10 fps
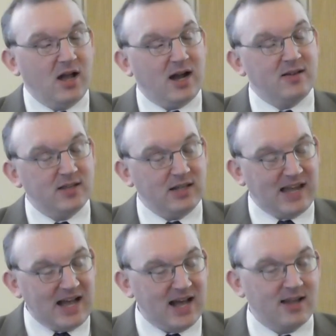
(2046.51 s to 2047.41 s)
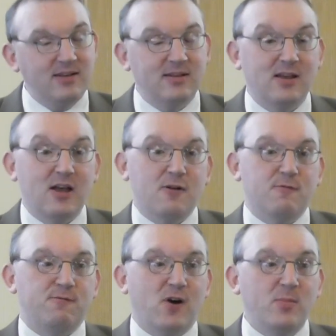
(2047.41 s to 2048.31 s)
and the land
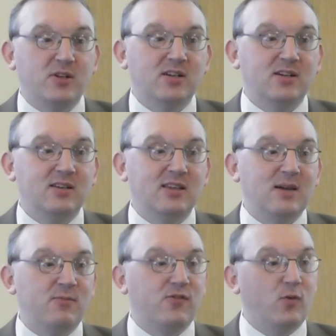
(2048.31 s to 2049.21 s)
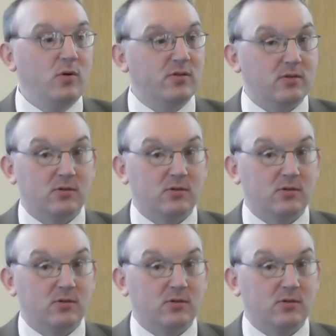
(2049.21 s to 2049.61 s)
vomited them forth.